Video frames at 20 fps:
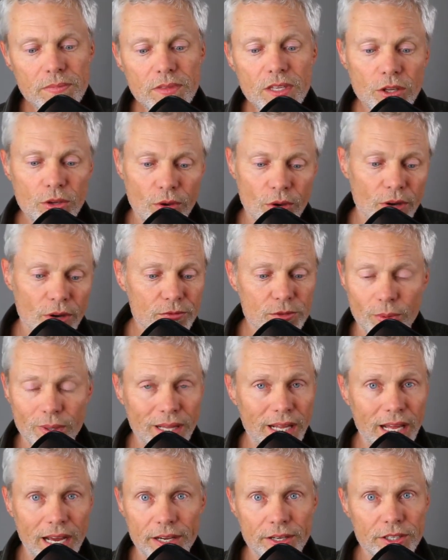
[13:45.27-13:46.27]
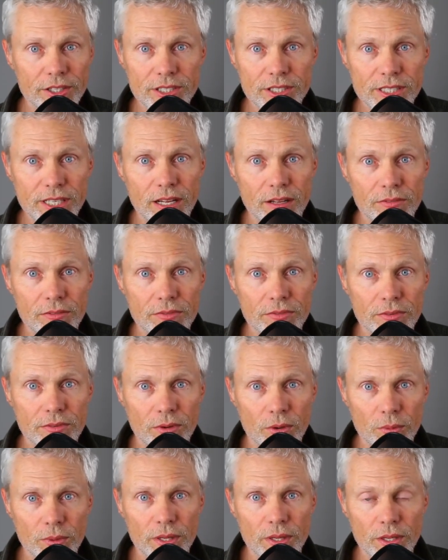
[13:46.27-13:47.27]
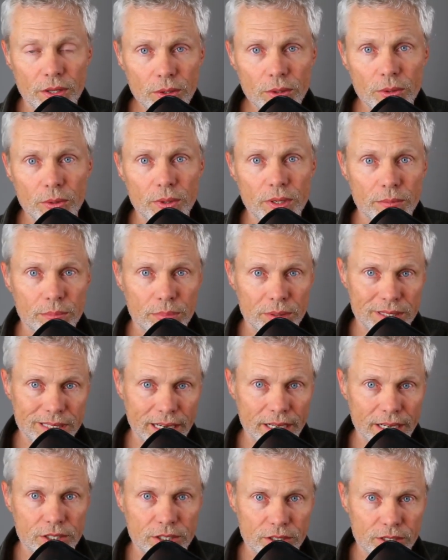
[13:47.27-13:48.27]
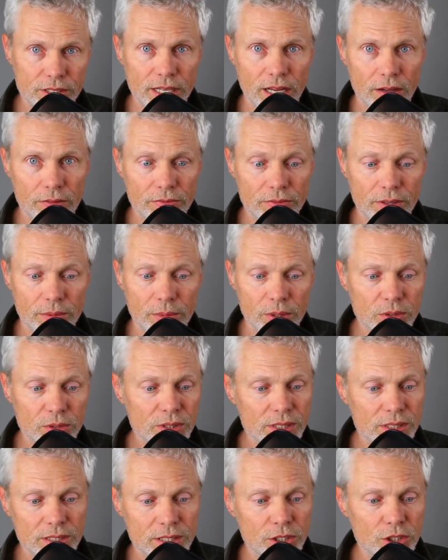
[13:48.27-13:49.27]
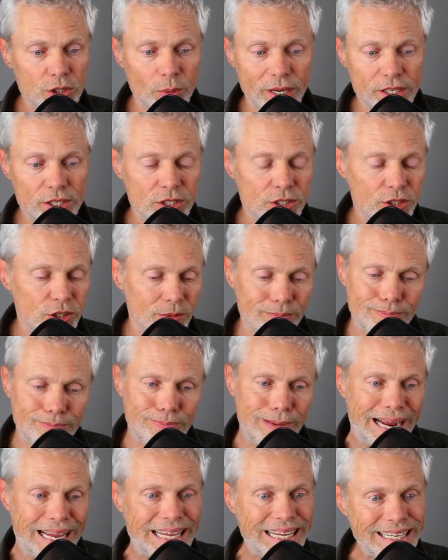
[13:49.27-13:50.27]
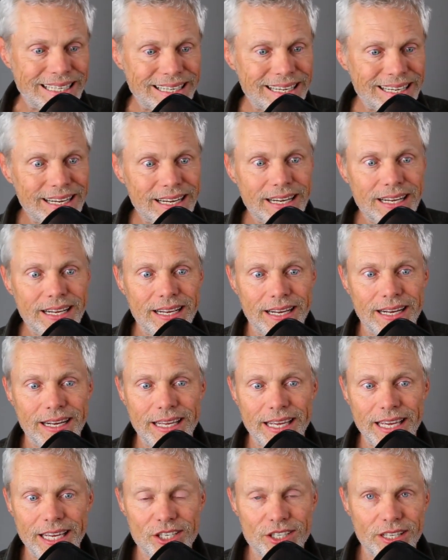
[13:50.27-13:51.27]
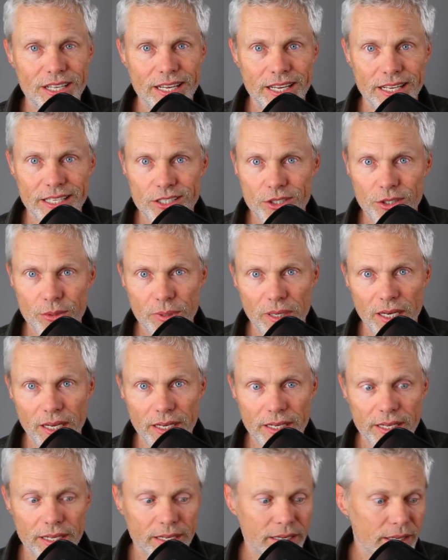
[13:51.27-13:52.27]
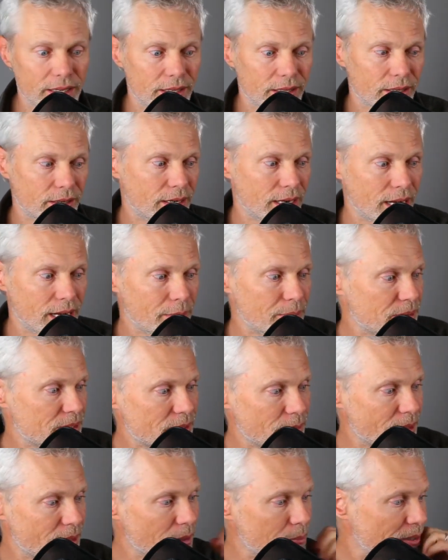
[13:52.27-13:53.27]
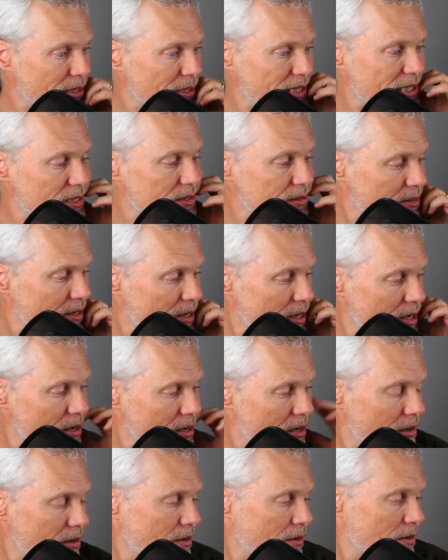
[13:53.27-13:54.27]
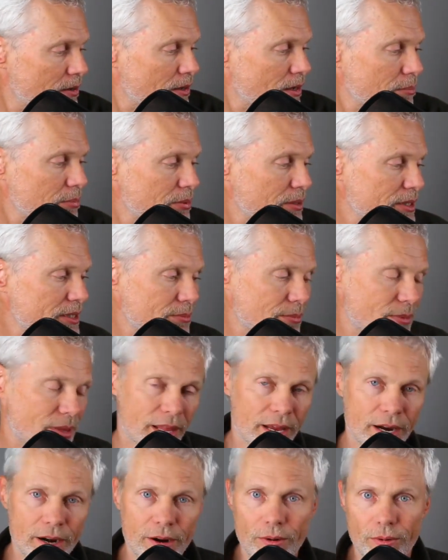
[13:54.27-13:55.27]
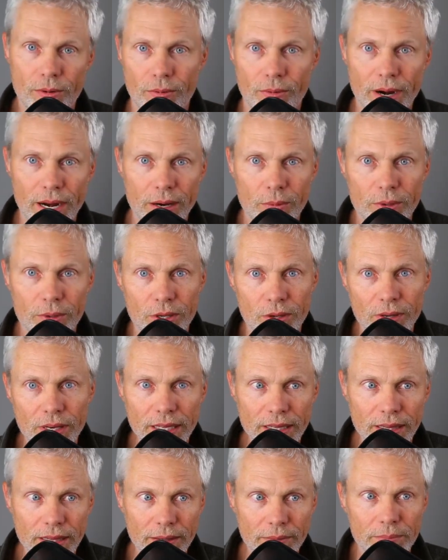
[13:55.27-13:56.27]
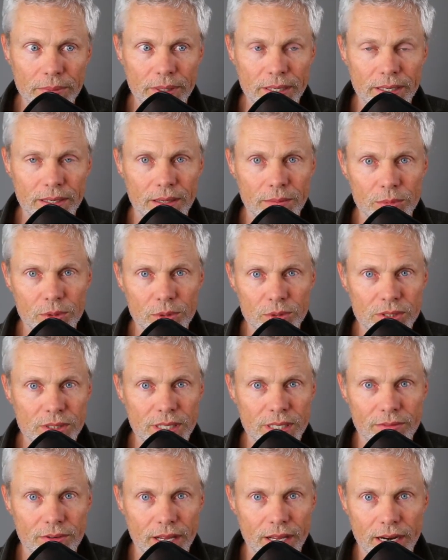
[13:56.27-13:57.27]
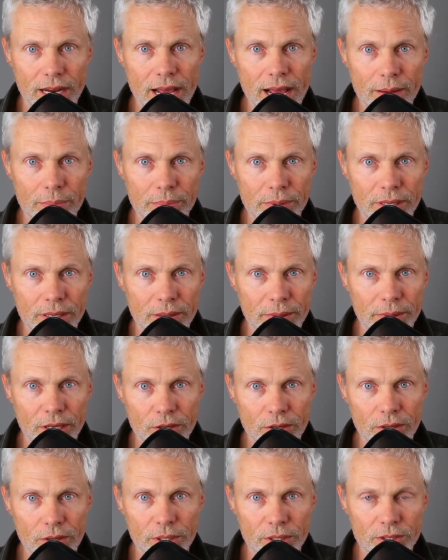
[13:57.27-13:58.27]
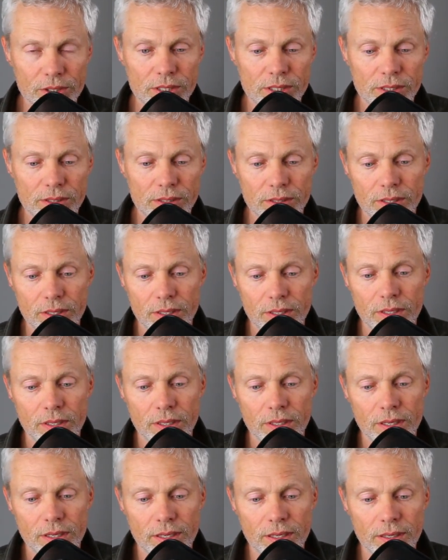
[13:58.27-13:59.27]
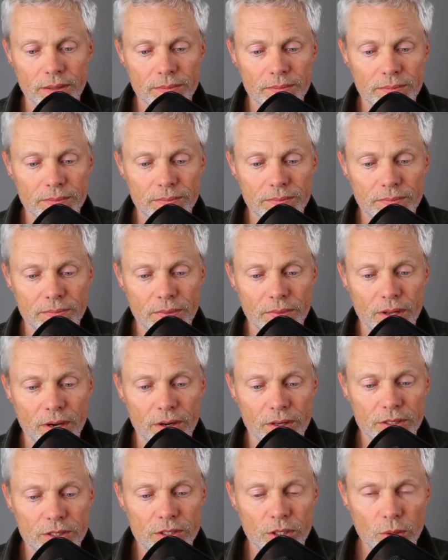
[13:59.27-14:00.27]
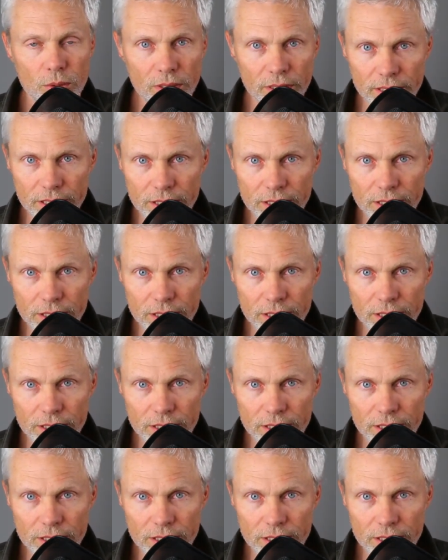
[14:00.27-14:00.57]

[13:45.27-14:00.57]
you have to rely on yourself. Only you can protect yourself. In most situations, you might occasionally get super lucky and there happens to be a police a policeman there right when you need them, but almost never going to happen. I mean, criminals um, aren't totally